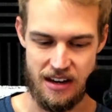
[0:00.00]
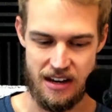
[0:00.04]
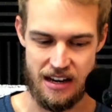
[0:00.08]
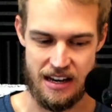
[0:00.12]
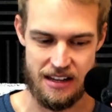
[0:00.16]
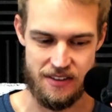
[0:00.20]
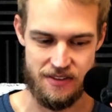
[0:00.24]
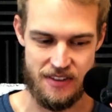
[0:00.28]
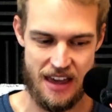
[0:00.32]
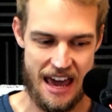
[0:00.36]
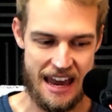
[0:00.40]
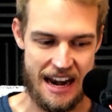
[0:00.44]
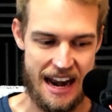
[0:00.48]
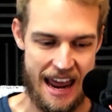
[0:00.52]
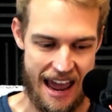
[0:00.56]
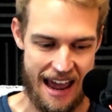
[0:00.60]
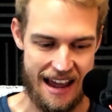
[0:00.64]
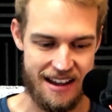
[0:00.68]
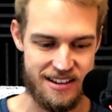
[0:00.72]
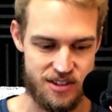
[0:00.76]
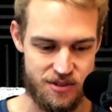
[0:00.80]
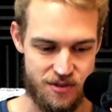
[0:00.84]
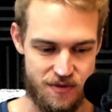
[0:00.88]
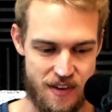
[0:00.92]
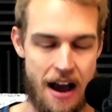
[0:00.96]
that
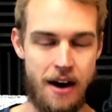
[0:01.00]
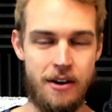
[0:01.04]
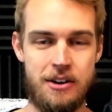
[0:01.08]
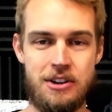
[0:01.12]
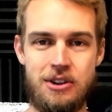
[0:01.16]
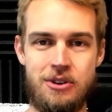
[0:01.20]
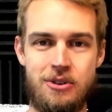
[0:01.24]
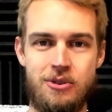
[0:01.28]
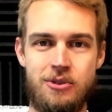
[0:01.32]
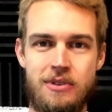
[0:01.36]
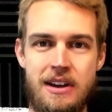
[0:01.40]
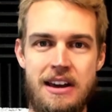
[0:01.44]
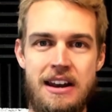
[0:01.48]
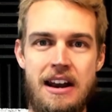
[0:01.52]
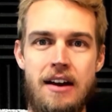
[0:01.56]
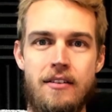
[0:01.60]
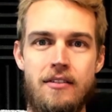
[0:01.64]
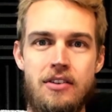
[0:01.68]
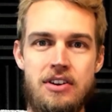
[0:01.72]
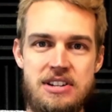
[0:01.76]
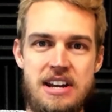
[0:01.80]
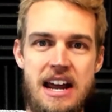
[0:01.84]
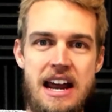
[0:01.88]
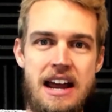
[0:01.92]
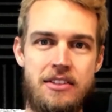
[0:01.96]
has value, and every
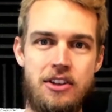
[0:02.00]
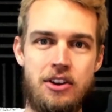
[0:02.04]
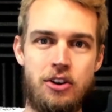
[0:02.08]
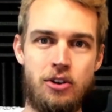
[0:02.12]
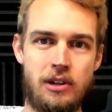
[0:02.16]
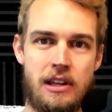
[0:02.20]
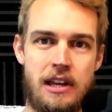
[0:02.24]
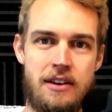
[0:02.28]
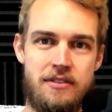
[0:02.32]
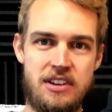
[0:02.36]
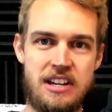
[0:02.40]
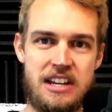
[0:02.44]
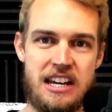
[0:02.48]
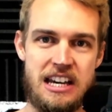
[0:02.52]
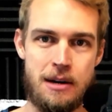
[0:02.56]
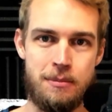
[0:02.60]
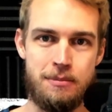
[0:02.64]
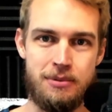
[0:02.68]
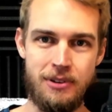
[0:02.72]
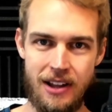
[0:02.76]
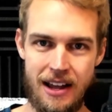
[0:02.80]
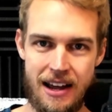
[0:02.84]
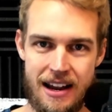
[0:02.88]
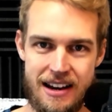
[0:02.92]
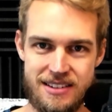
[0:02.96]
day that you're living in a
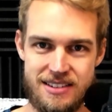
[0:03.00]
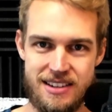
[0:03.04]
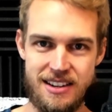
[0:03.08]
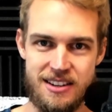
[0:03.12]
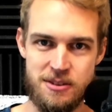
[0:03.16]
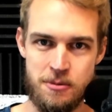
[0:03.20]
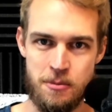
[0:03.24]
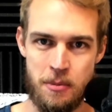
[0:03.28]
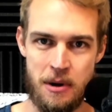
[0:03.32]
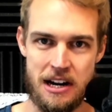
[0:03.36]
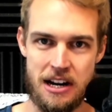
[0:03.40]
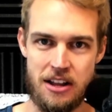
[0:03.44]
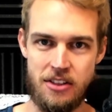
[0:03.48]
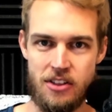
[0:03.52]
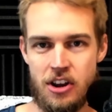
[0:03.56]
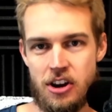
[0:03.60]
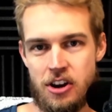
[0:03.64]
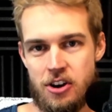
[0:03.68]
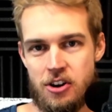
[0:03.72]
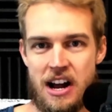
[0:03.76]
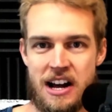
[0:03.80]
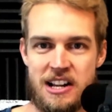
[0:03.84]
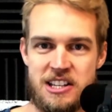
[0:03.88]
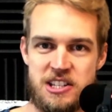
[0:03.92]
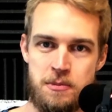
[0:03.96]
place is money that you're
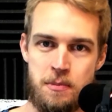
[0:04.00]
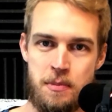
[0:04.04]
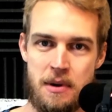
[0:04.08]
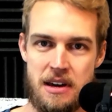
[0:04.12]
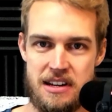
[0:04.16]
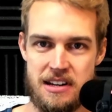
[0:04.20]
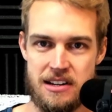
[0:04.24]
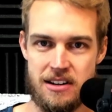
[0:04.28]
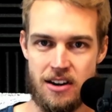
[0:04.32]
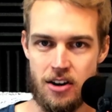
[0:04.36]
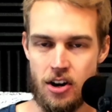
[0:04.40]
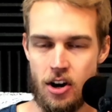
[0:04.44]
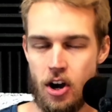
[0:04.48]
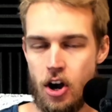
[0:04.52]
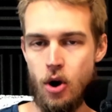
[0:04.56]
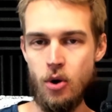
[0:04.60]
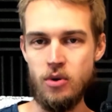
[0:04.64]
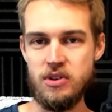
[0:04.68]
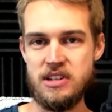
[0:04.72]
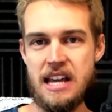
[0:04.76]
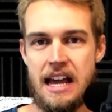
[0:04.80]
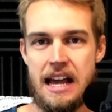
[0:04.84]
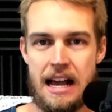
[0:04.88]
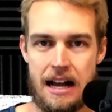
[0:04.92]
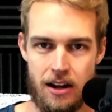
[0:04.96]
not spending on a
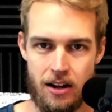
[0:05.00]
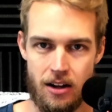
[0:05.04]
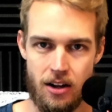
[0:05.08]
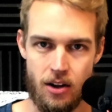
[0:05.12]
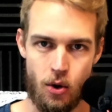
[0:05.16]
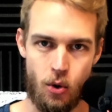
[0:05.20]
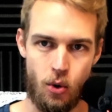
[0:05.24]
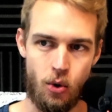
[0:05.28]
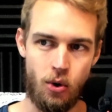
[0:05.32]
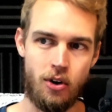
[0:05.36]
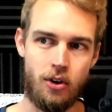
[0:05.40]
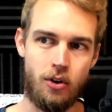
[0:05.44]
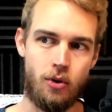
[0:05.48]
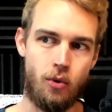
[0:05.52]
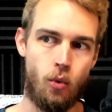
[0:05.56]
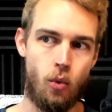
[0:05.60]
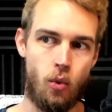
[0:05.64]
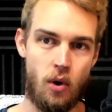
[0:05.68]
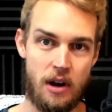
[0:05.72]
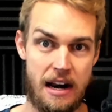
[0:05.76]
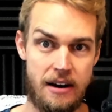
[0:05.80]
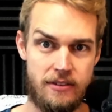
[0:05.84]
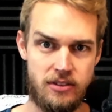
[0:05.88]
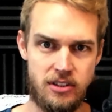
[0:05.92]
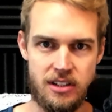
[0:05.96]
hotel or
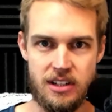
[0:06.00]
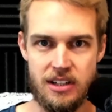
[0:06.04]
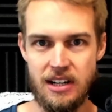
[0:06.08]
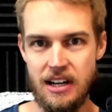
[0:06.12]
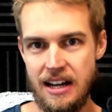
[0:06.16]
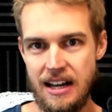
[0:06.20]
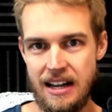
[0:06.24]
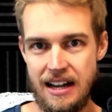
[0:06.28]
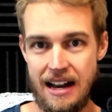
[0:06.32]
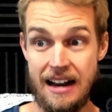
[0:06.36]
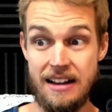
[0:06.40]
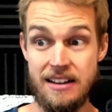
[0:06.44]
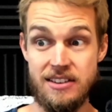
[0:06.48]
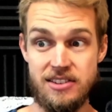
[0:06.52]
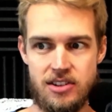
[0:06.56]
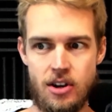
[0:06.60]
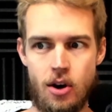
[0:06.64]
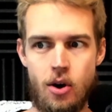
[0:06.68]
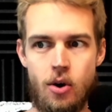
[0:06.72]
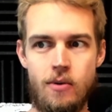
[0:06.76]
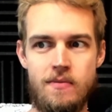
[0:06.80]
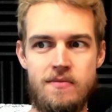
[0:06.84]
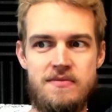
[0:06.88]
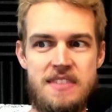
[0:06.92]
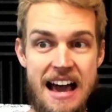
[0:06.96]
whatever, and
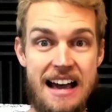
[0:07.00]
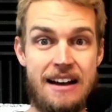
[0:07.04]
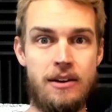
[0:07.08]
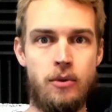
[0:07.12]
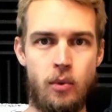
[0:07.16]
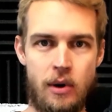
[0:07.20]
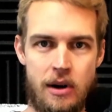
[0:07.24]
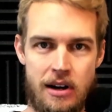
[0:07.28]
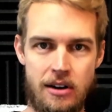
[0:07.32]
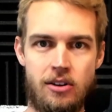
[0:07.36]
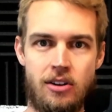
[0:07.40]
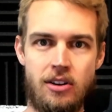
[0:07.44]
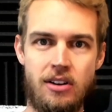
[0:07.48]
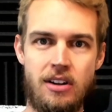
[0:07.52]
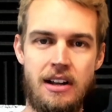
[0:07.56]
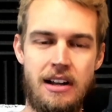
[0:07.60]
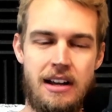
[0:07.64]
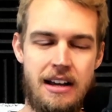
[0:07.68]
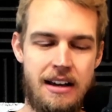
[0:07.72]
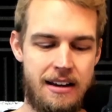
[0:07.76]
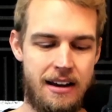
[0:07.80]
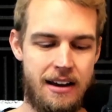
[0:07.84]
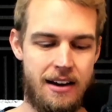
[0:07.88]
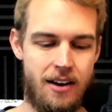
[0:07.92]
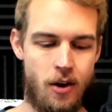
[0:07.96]
so that will
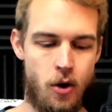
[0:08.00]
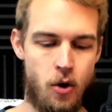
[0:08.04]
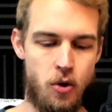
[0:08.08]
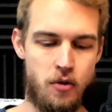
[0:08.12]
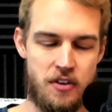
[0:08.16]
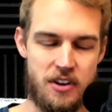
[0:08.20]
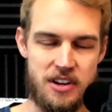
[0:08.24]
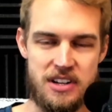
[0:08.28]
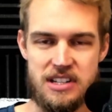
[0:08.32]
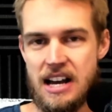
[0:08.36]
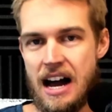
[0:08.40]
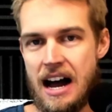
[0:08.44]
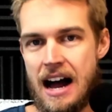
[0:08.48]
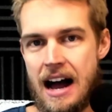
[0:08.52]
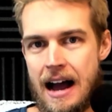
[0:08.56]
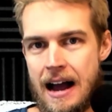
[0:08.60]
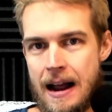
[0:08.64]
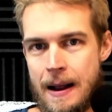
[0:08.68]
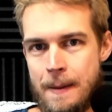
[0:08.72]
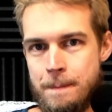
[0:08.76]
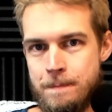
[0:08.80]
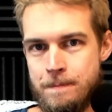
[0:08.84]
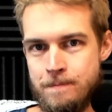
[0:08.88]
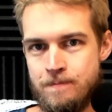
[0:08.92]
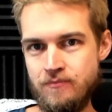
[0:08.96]
over
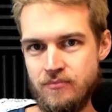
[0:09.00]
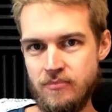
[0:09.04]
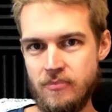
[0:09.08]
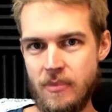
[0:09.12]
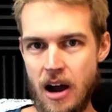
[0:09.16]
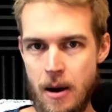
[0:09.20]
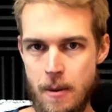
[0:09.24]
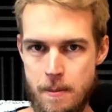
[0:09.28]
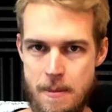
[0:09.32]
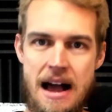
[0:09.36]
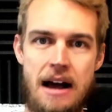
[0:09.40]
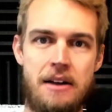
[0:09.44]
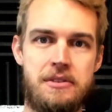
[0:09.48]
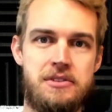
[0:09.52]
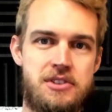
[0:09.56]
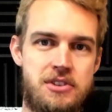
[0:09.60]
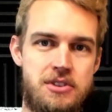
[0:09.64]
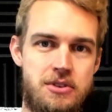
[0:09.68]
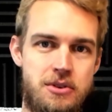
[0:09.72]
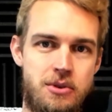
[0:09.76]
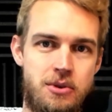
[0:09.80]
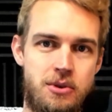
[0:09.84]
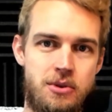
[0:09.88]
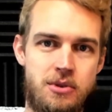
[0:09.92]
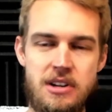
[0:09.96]
time amount
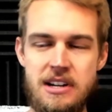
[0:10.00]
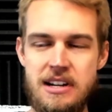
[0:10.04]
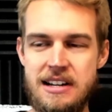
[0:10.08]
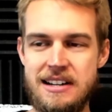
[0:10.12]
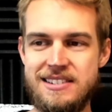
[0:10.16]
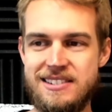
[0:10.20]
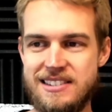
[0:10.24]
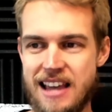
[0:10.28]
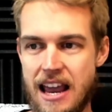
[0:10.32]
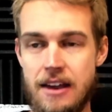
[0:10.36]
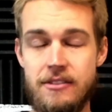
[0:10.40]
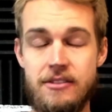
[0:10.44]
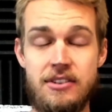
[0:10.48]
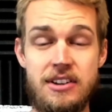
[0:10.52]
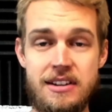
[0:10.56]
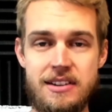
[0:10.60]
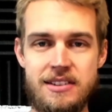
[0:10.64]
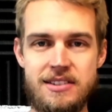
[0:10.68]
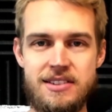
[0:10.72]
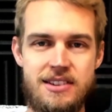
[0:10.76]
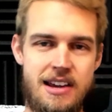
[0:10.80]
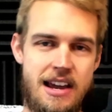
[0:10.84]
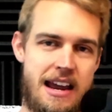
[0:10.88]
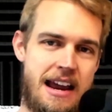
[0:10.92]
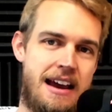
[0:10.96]
to
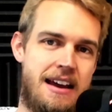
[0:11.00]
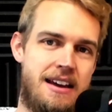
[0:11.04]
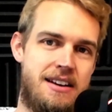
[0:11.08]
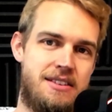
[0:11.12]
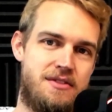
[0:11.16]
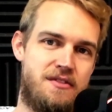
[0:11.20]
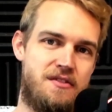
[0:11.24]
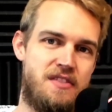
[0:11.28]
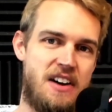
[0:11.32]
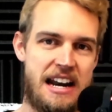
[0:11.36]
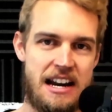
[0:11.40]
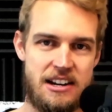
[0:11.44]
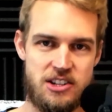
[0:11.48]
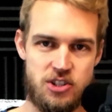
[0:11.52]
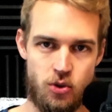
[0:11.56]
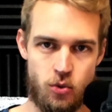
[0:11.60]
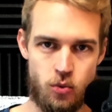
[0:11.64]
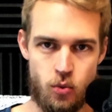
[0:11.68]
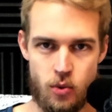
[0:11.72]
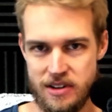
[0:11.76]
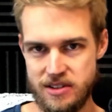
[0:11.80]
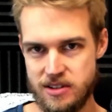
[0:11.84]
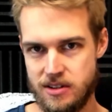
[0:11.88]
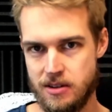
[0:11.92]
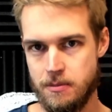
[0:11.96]
savings and financial
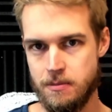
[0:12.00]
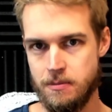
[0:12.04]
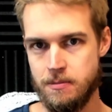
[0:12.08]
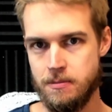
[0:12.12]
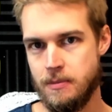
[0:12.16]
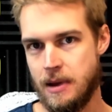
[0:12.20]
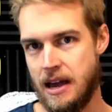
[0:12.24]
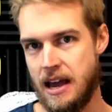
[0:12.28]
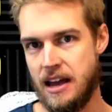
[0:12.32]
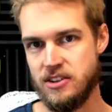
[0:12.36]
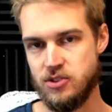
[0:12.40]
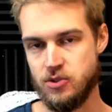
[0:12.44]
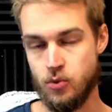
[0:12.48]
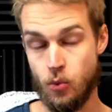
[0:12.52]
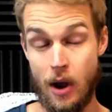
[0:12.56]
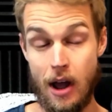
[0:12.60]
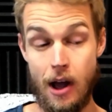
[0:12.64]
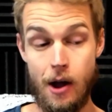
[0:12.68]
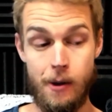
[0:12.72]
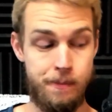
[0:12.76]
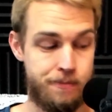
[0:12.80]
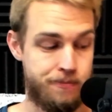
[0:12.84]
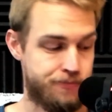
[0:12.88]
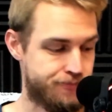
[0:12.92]
wisdom as well.